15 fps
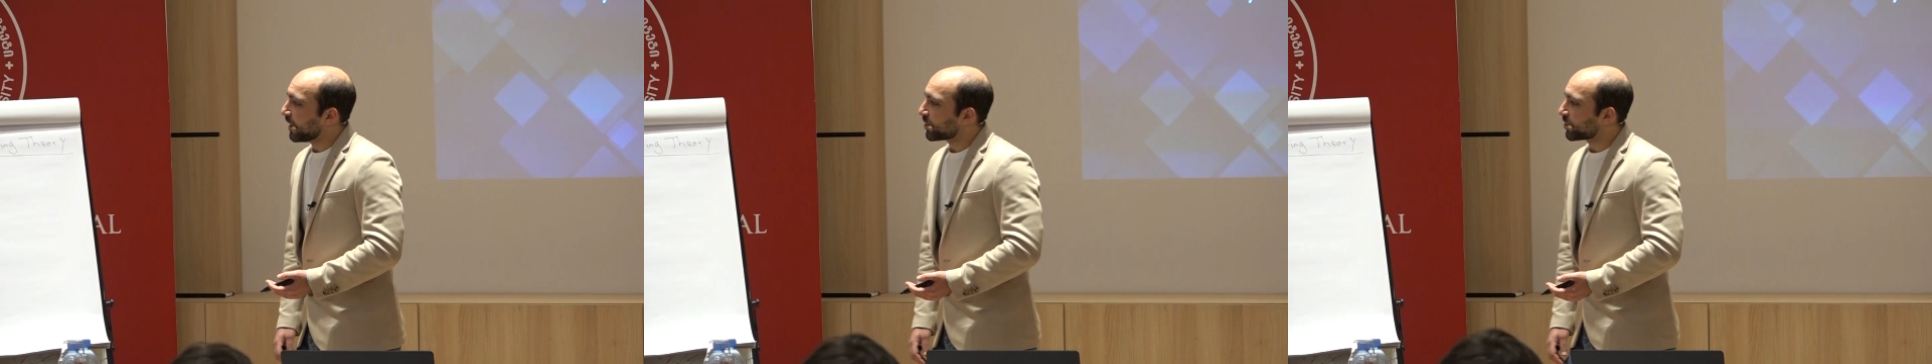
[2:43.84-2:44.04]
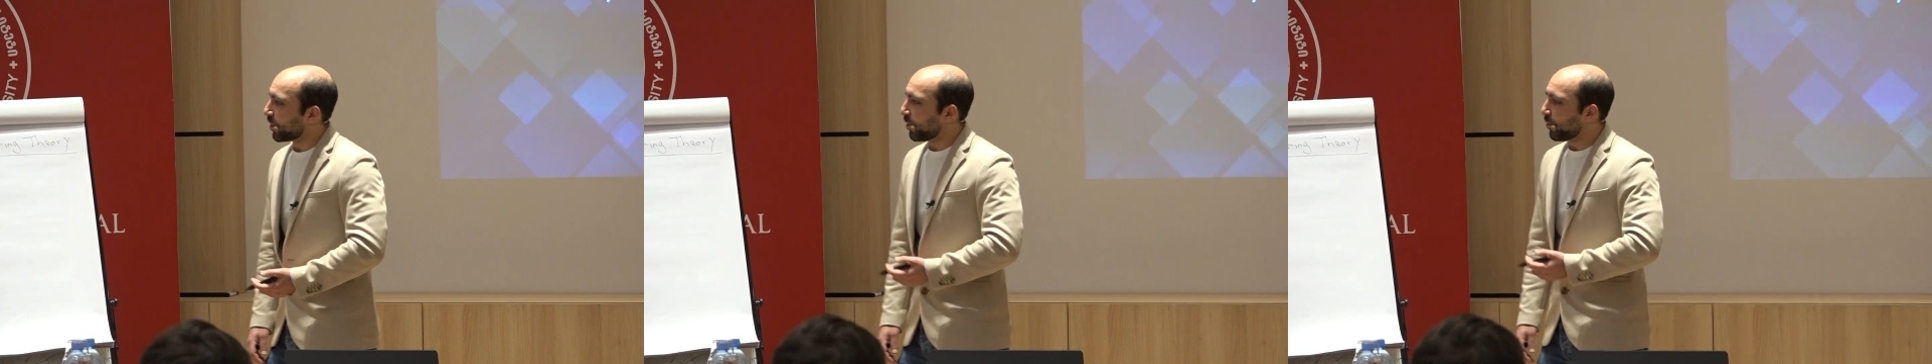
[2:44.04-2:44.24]

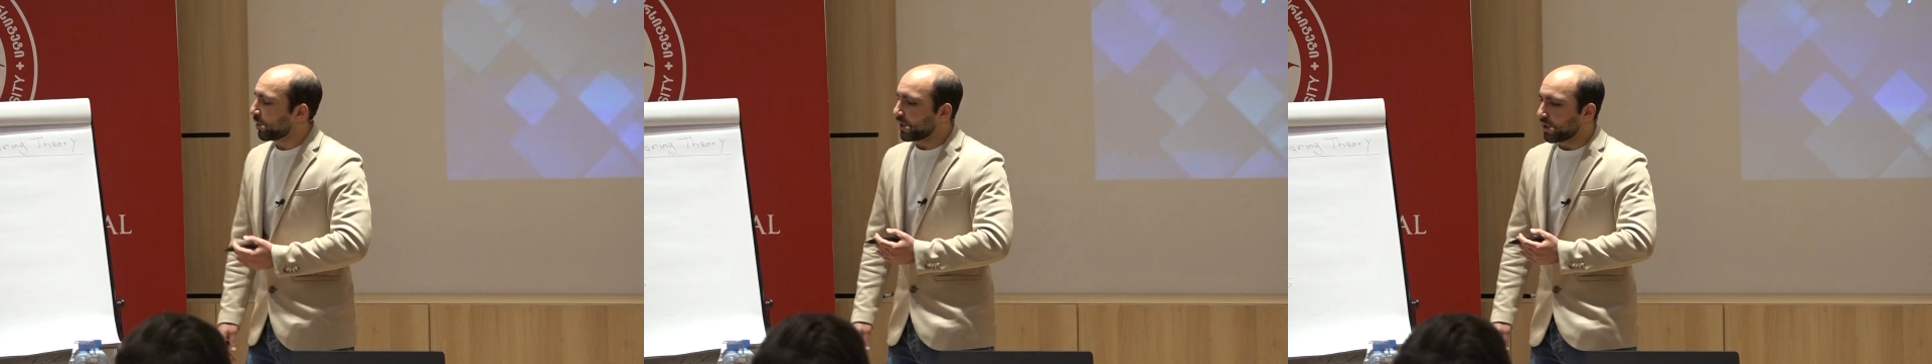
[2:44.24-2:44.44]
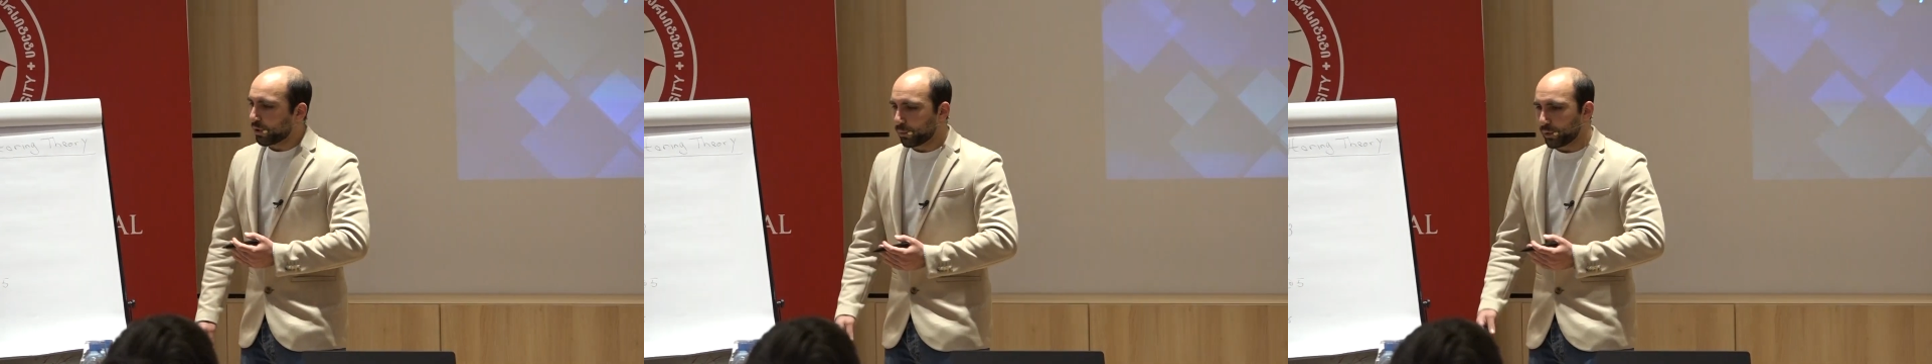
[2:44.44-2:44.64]

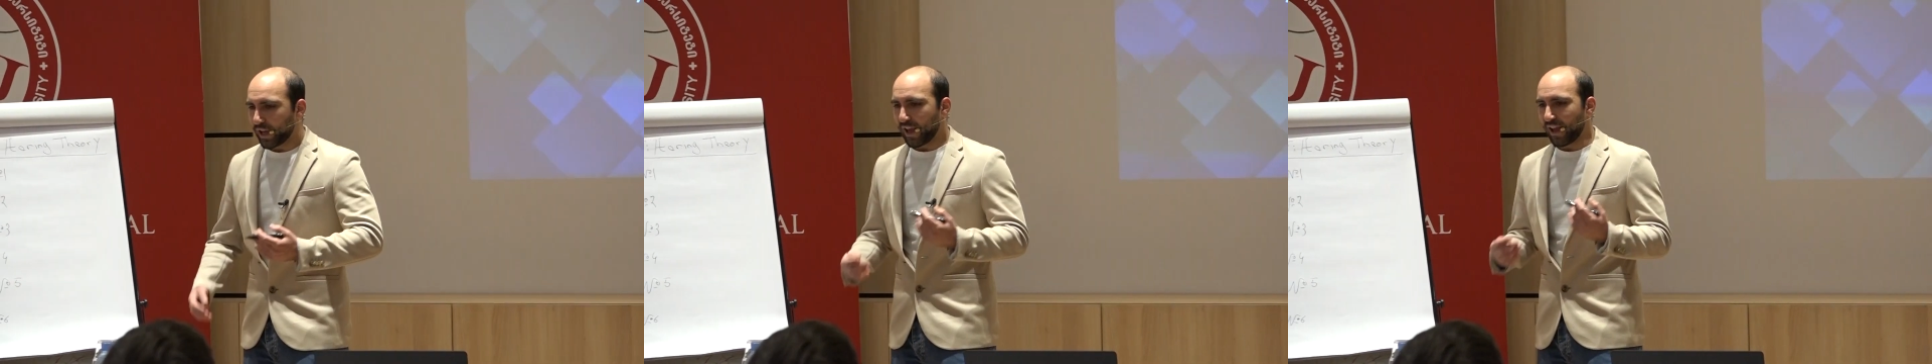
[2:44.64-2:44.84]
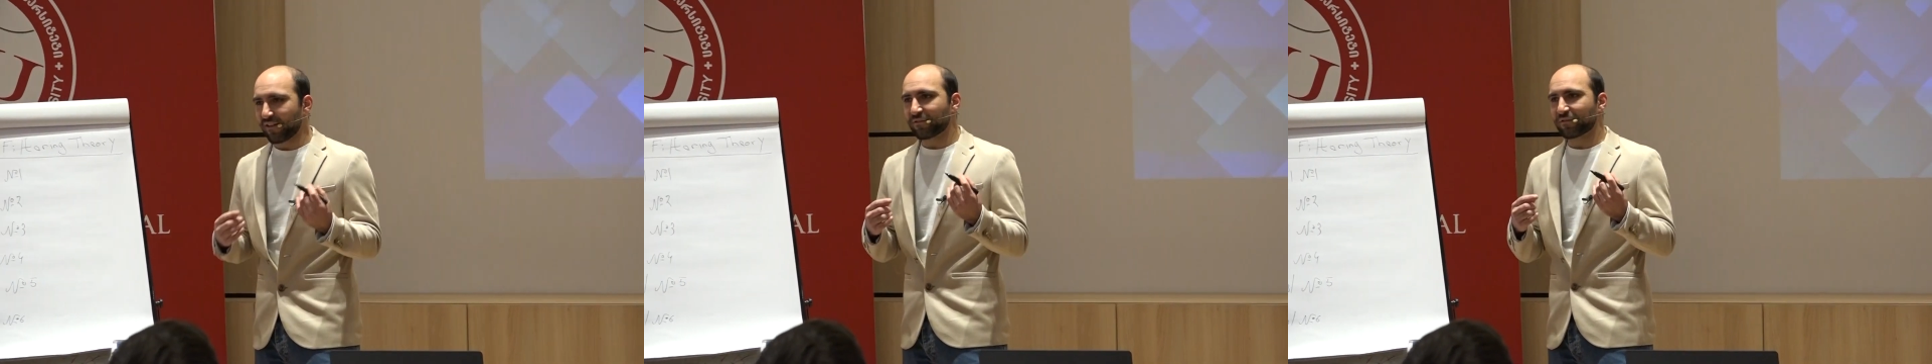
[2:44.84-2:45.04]
So we
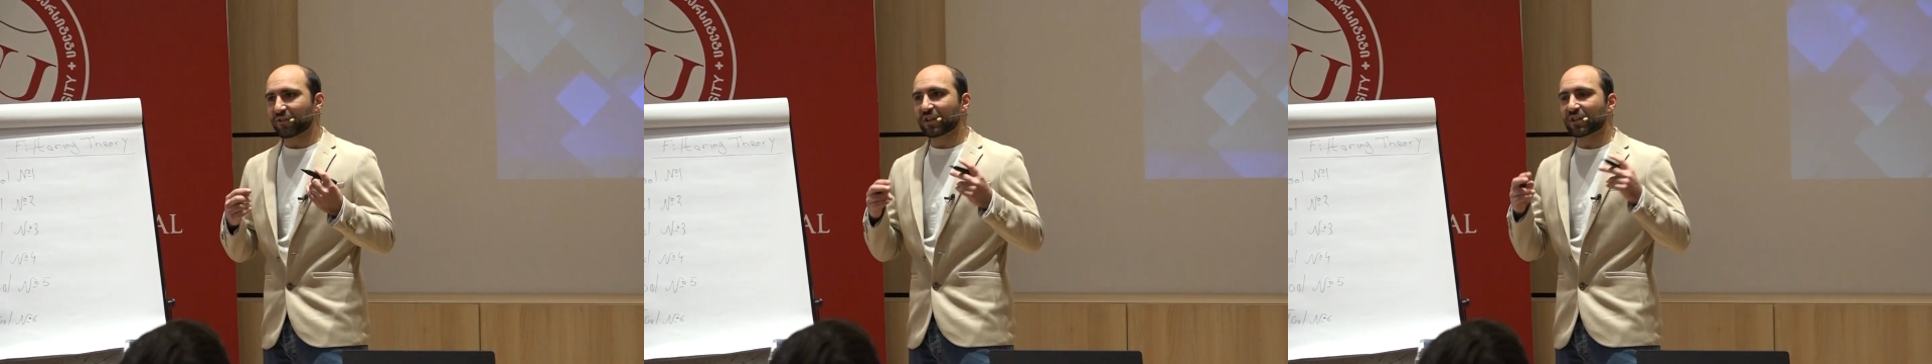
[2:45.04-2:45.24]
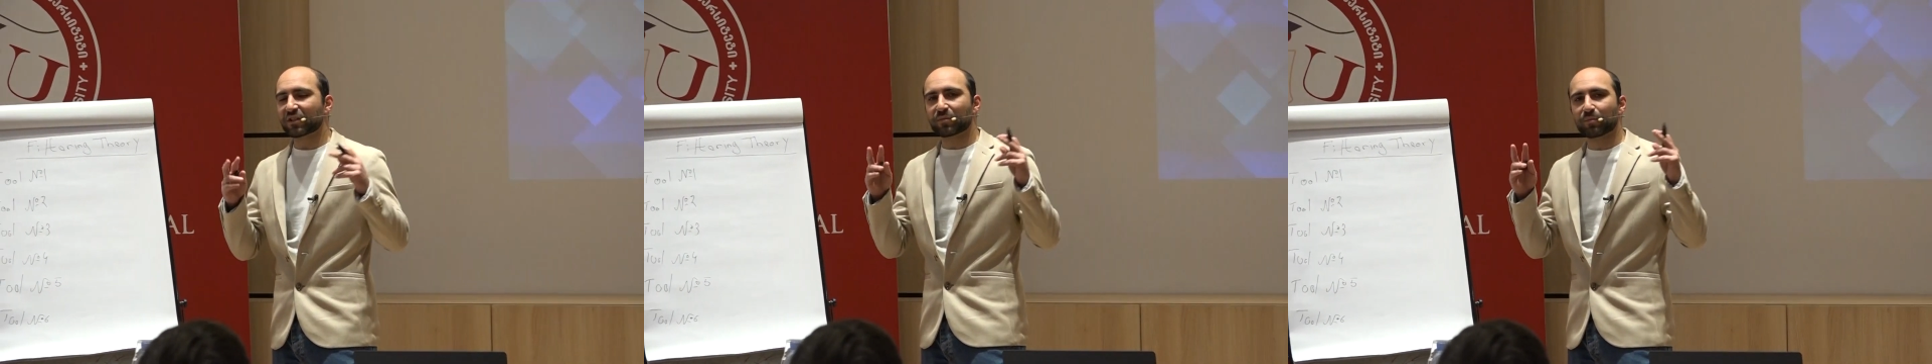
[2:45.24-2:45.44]
have
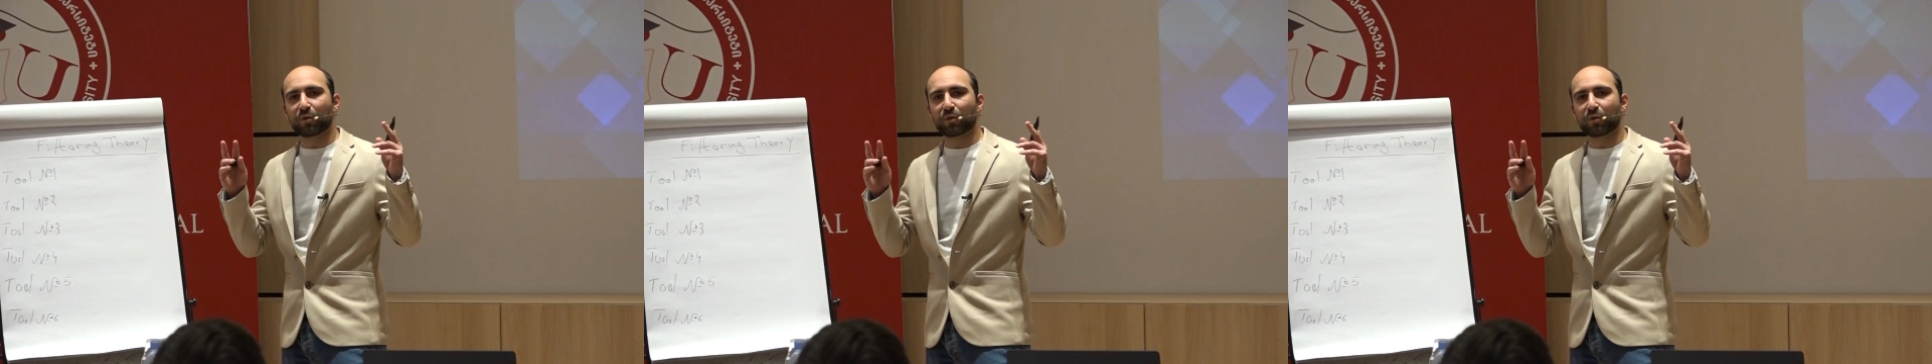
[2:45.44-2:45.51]
this